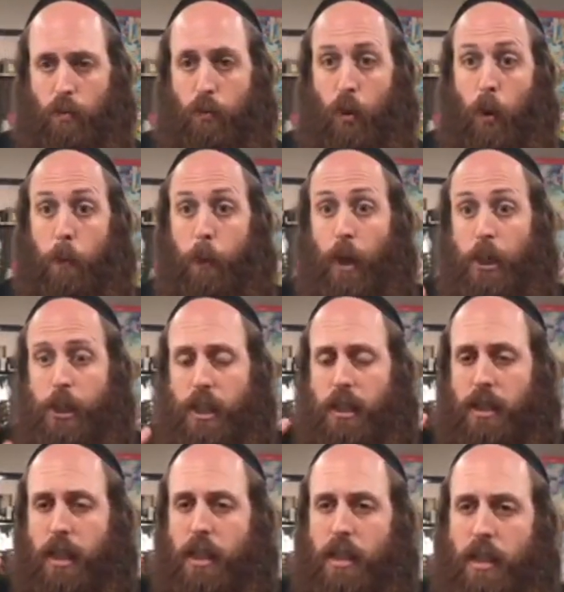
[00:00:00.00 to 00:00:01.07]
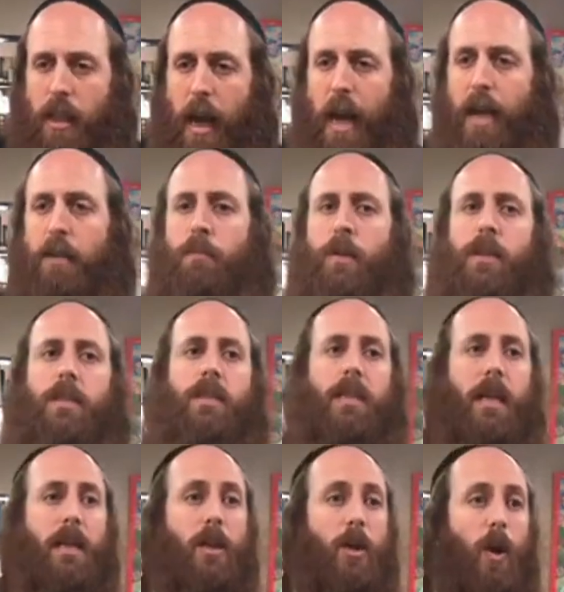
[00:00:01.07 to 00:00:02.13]
More precious than diamonds,
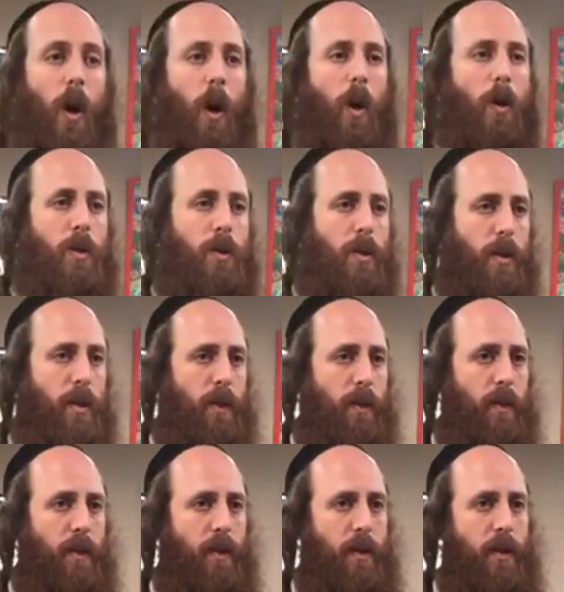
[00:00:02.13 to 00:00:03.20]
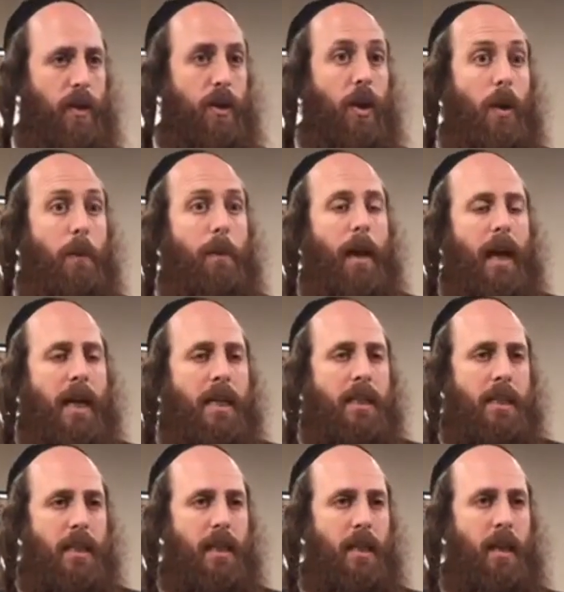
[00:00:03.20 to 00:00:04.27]
than gold. You're
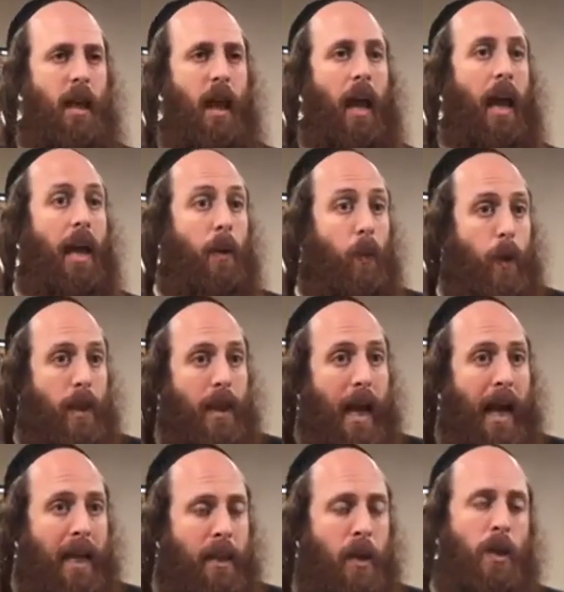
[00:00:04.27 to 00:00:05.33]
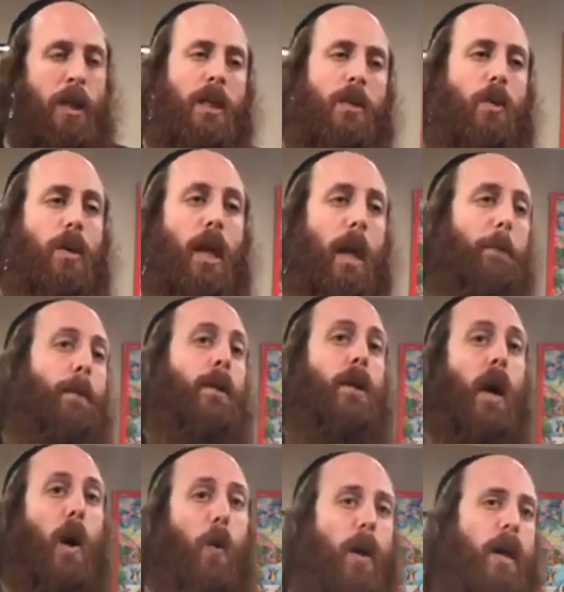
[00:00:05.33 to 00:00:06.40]
amazing. And with that, you need to keep on
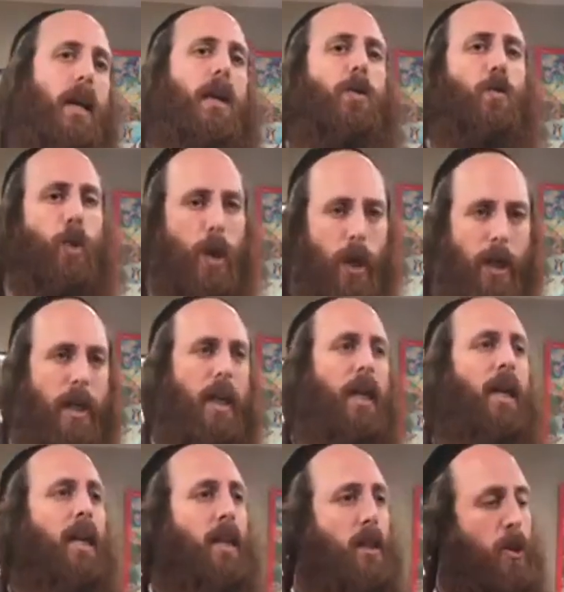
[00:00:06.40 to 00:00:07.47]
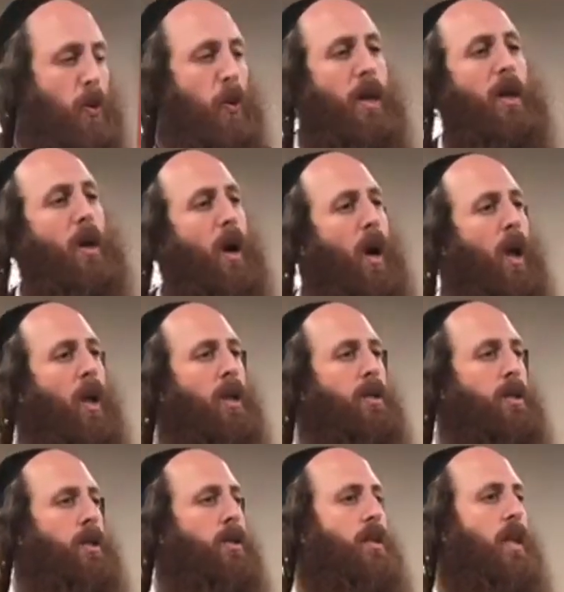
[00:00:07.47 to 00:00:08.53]
going and working and doing all
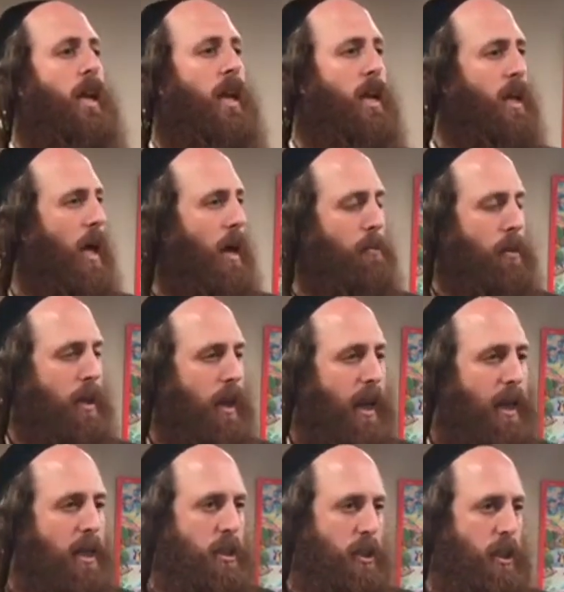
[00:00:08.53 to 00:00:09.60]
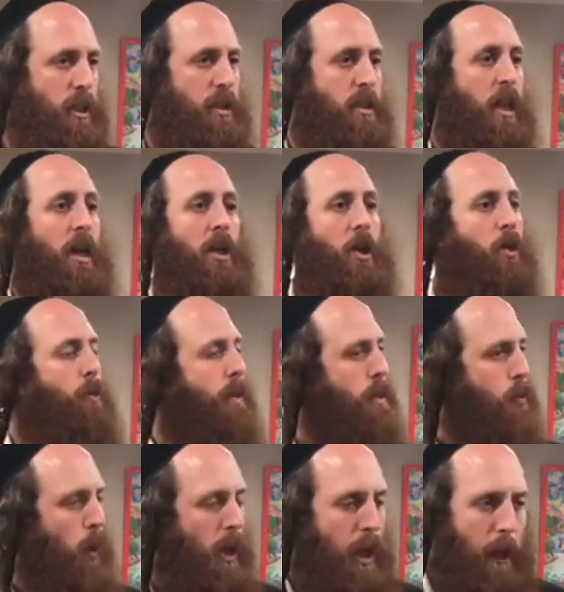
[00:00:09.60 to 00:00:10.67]
your daily obligations. You
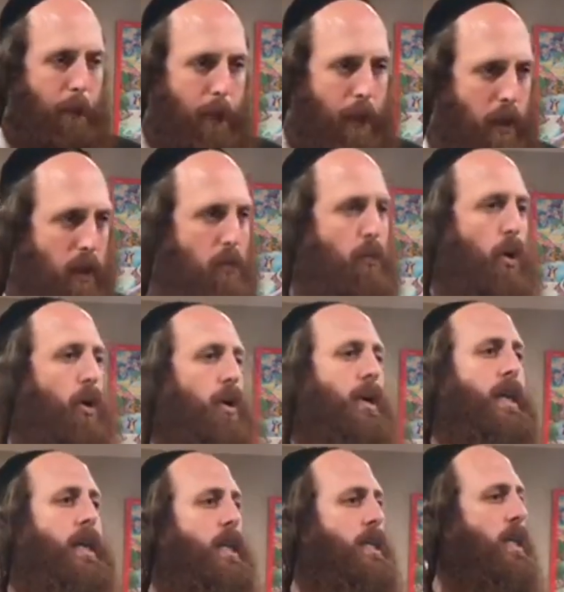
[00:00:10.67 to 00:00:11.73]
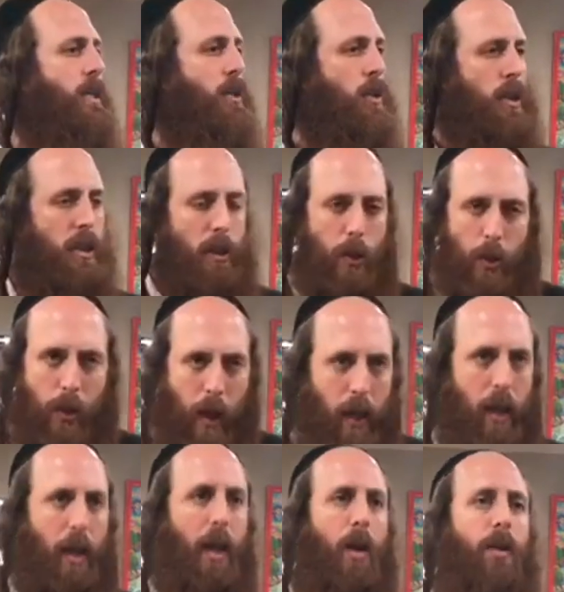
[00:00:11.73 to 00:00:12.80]
must wake up in the morning, then you need to
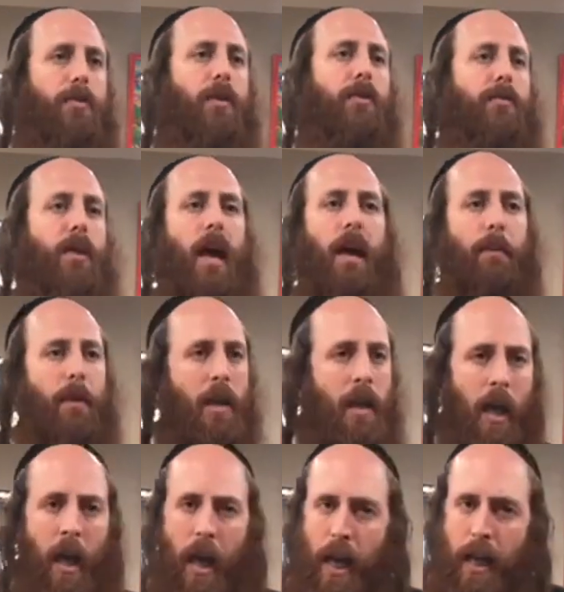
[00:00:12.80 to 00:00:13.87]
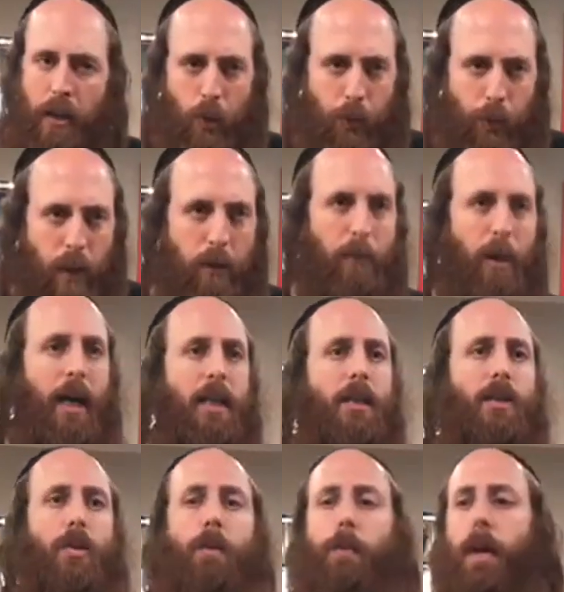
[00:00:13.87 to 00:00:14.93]
take care of your family and to bring
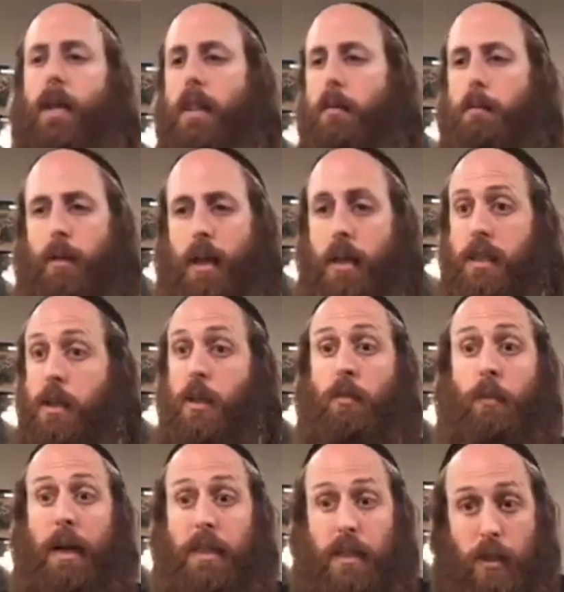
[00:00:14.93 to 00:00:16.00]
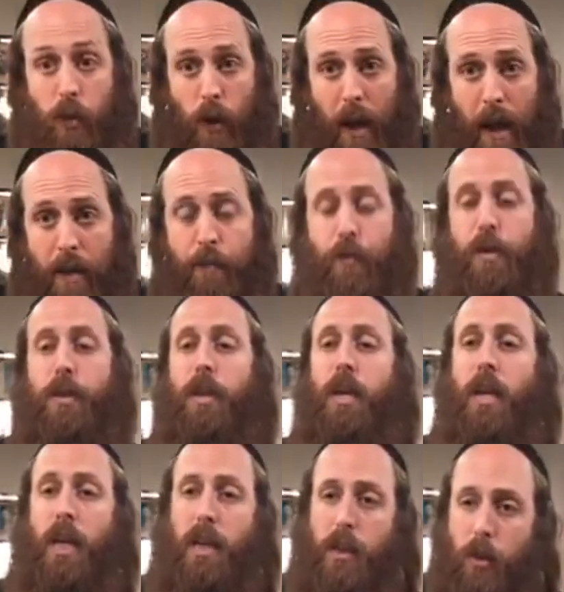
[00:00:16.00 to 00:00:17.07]
money to pay the bills. You must do
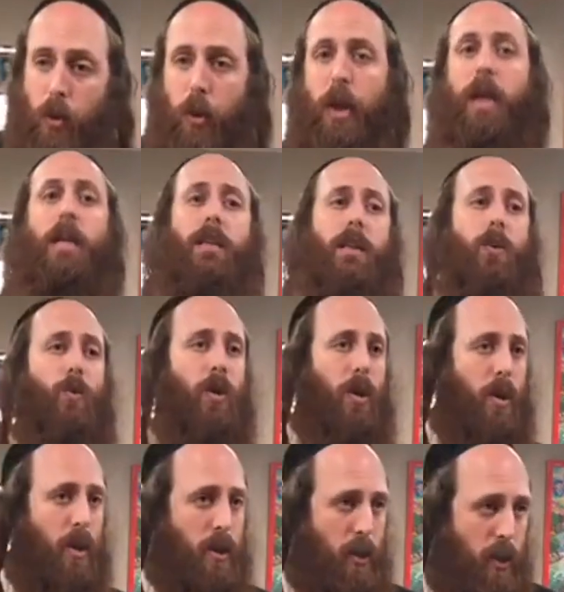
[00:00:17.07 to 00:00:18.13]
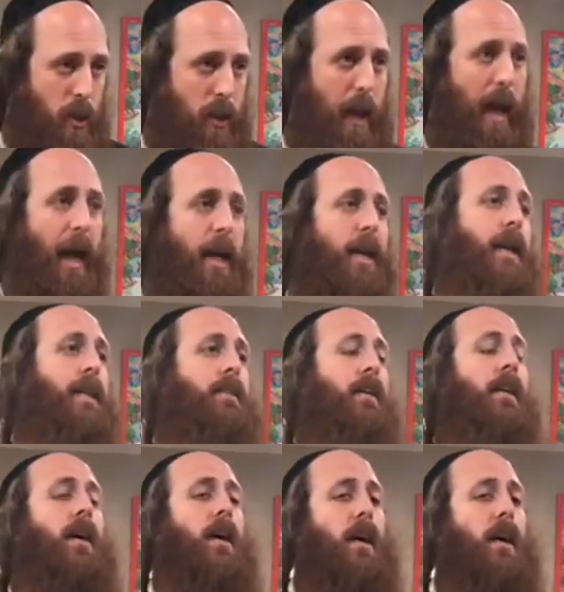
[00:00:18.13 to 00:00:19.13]
everything and to eat and work on your diet.